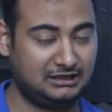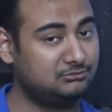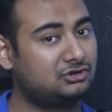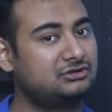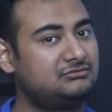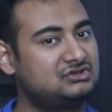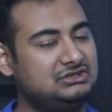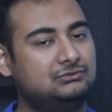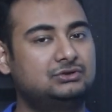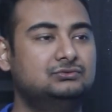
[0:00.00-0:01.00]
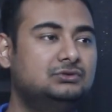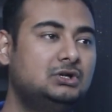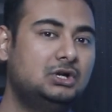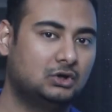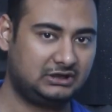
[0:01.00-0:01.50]
I'm not talking about CO2
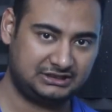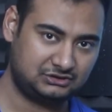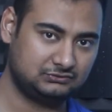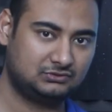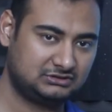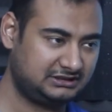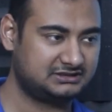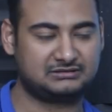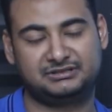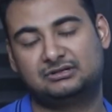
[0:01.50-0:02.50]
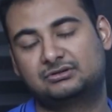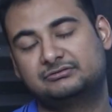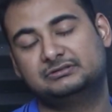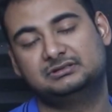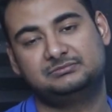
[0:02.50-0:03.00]
or H2O that is coming out
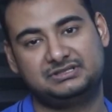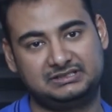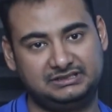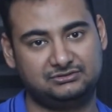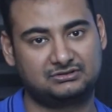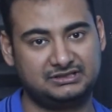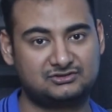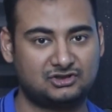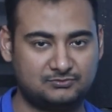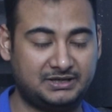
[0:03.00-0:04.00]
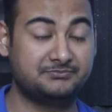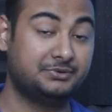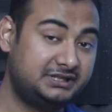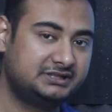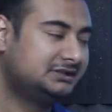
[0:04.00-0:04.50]
of uh, basically your exhaust
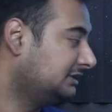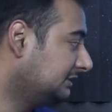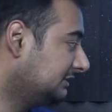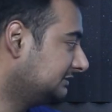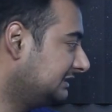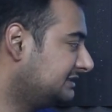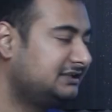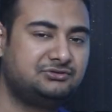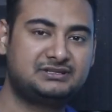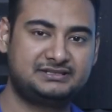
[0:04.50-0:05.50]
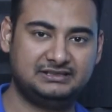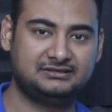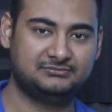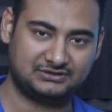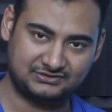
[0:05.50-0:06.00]
pipe, but things that you can
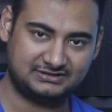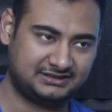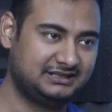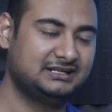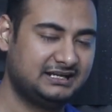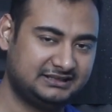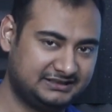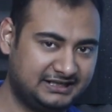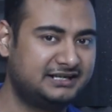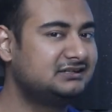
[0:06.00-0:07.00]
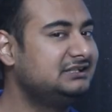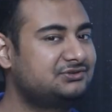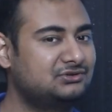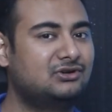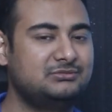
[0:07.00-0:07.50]
see because again inherently
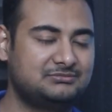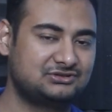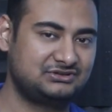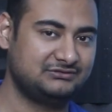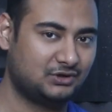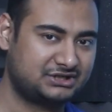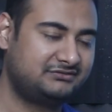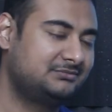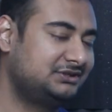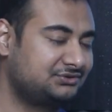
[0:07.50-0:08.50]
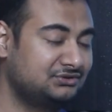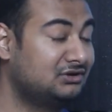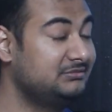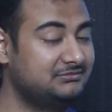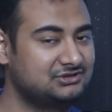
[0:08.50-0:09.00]
you should not be able to see water vapor you
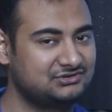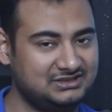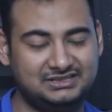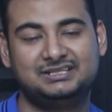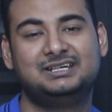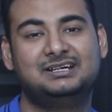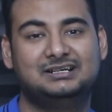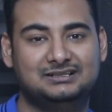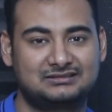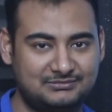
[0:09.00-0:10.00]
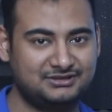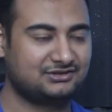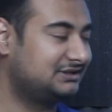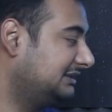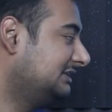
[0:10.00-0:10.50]
should not be able to see uh, carbon
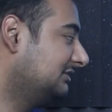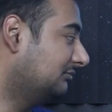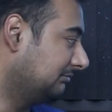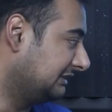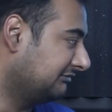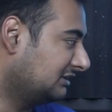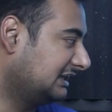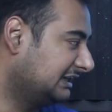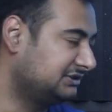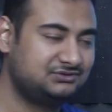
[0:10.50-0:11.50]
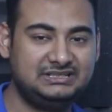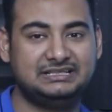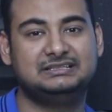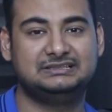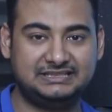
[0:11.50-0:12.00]
dioxide but then what the heck you
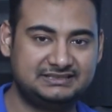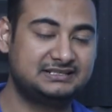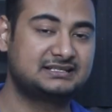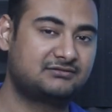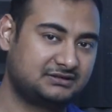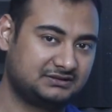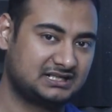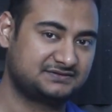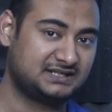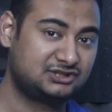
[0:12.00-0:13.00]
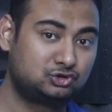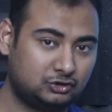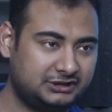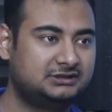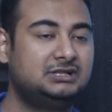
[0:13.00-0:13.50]
see these things are what we classify as
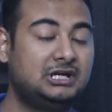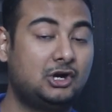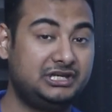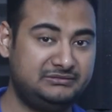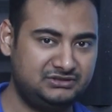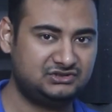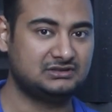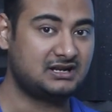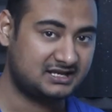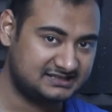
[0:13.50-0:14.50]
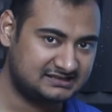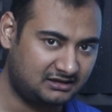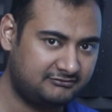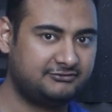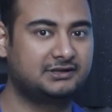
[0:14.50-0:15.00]
soot emission
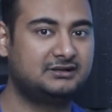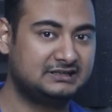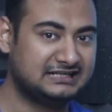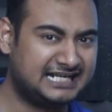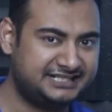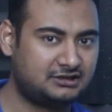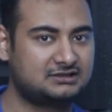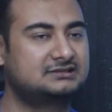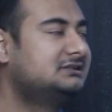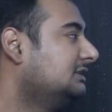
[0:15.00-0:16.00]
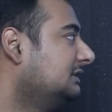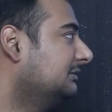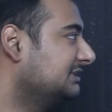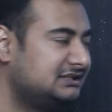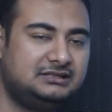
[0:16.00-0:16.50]
sulfur nitrous
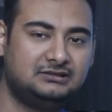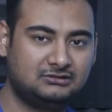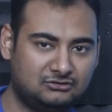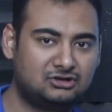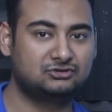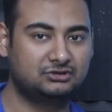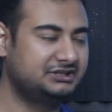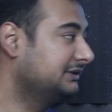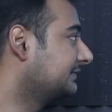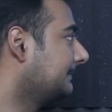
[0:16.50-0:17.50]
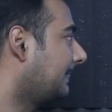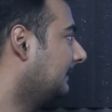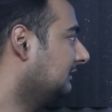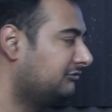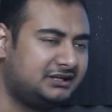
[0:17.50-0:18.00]
basically not good things
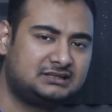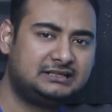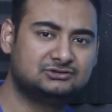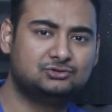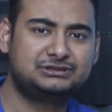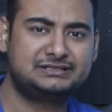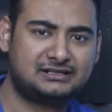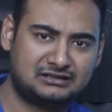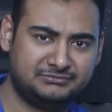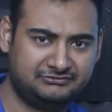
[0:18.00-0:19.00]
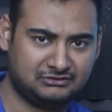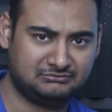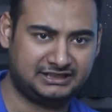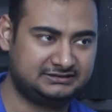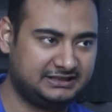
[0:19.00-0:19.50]
now, where the heck those things are coming
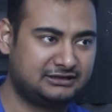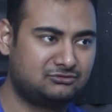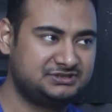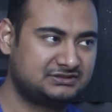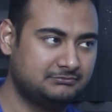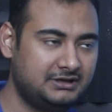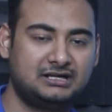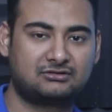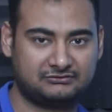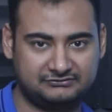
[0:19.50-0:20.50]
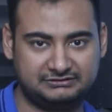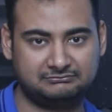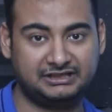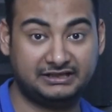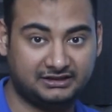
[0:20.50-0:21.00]
from? Like they cannot be just made out of
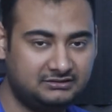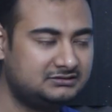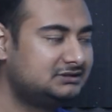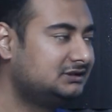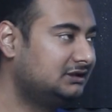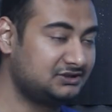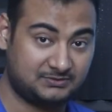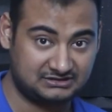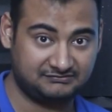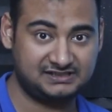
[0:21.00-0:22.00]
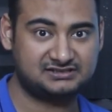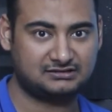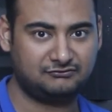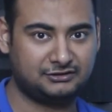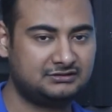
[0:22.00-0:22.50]
thin air, especially really
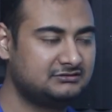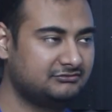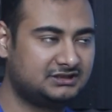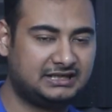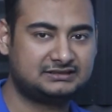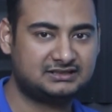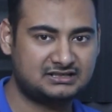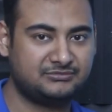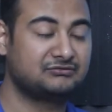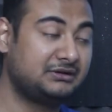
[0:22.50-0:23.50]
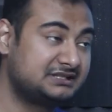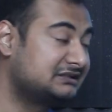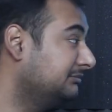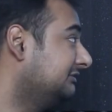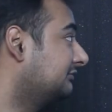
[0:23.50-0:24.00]
sulfur. Where the heck that's coming from? It's
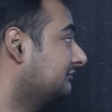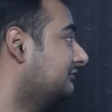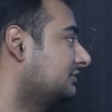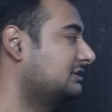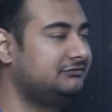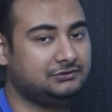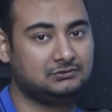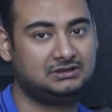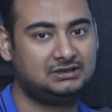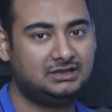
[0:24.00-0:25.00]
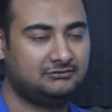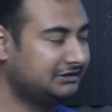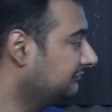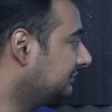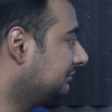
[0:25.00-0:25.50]
coming from fossil fuel.
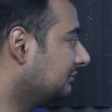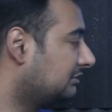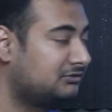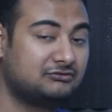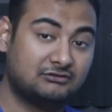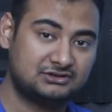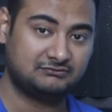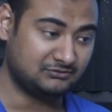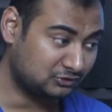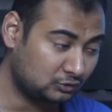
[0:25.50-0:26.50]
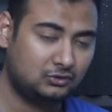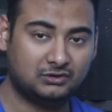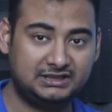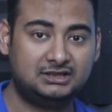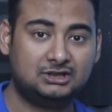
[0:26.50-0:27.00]
Whenever you are talking about fossil fuel, crude
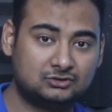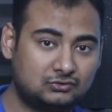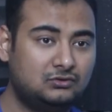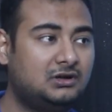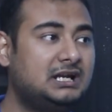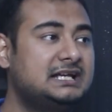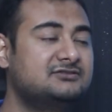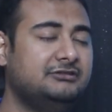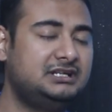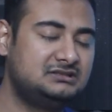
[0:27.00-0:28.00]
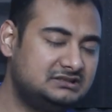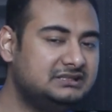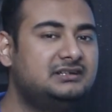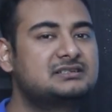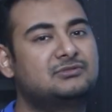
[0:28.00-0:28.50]
oil, crude oil has very
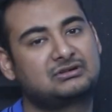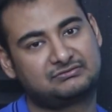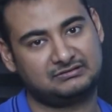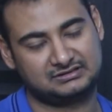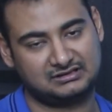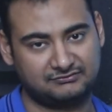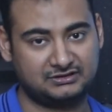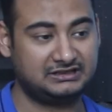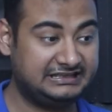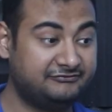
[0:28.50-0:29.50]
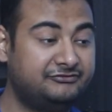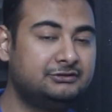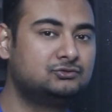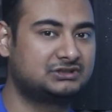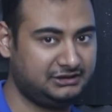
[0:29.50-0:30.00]
serious amount of sulfur
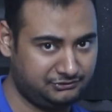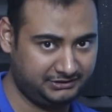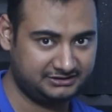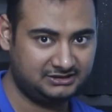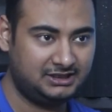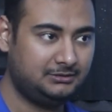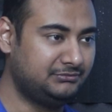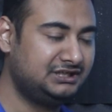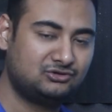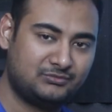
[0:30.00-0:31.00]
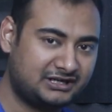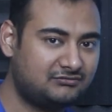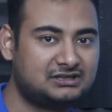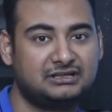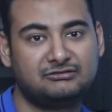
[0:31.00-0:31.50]
infused into it. Meaning, no
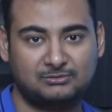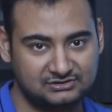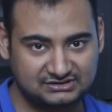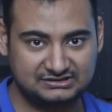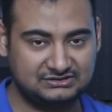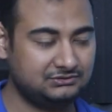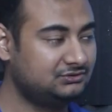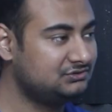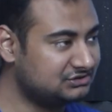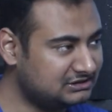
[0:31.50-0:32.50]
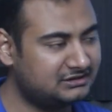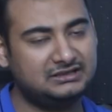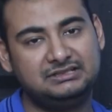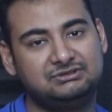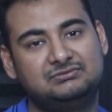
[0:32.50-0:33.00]
matter what kind of processes you do,
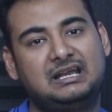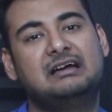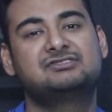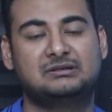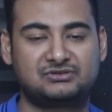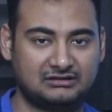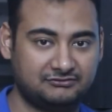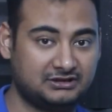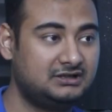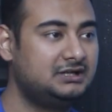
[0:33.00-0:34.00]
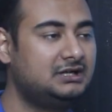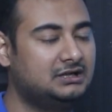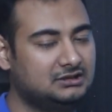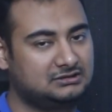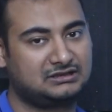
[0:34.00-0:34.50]
generally you will have some sulfur
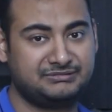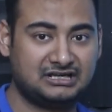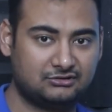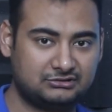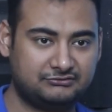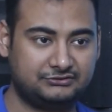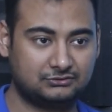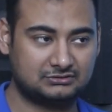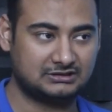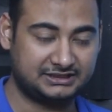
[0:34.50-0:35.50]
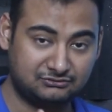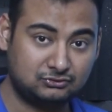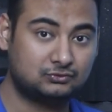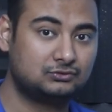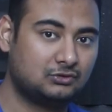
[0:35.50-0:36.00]
uh, coming out of your like you
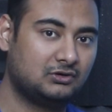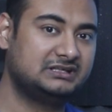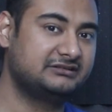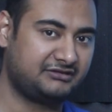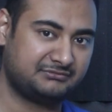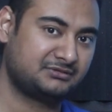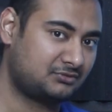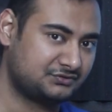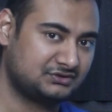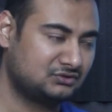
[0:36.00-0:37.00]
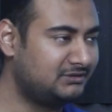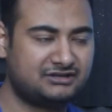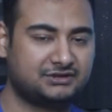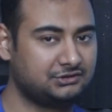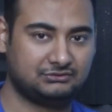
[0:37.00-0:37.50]
know crude oil refinement process. No
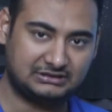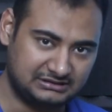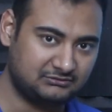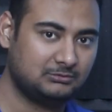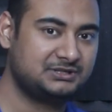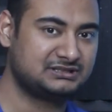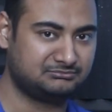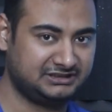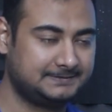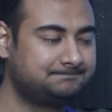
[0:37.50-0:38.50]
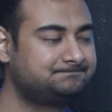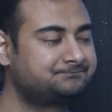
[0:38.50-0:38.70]
matter what you do, there will be some there.